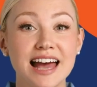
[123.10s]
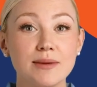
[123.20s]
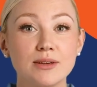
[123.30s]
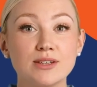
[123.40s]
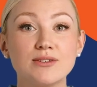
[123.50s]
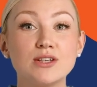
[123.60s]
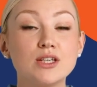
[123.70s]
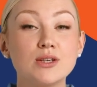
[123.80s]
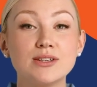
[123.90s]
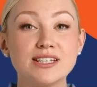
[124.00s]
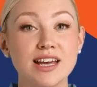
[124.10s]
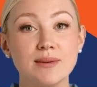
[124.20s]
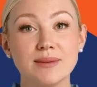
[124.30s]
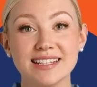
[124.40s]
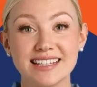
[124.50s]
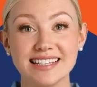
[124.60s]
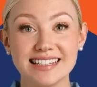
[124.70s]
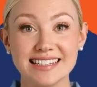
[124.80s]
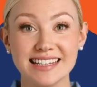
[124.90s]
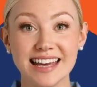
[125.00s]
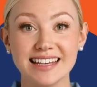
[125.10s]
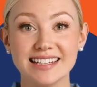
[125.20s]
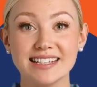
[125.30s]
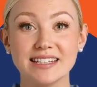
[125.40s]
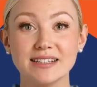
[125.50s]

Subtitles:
element of long-term business success.